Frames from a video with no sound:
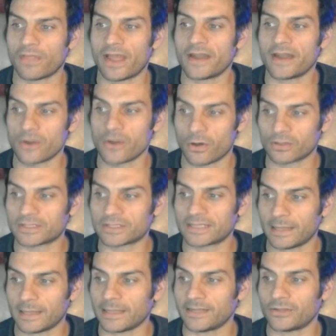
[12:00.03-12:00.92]
they're not
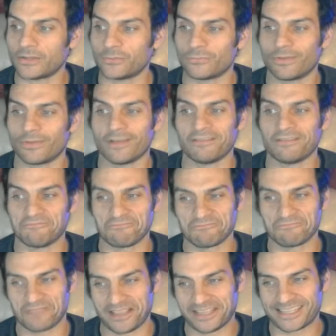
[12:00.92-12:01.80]
telling you that
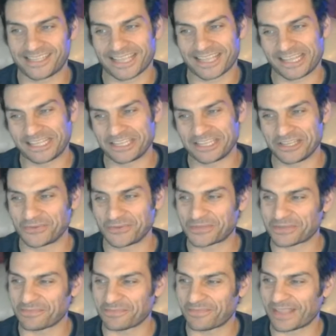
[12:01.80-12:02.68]
it's telling you
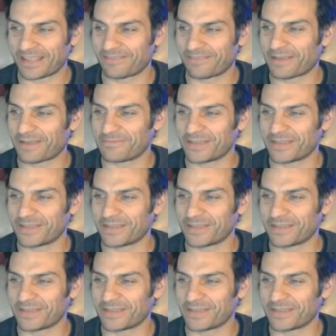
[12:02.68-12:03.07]
something, if that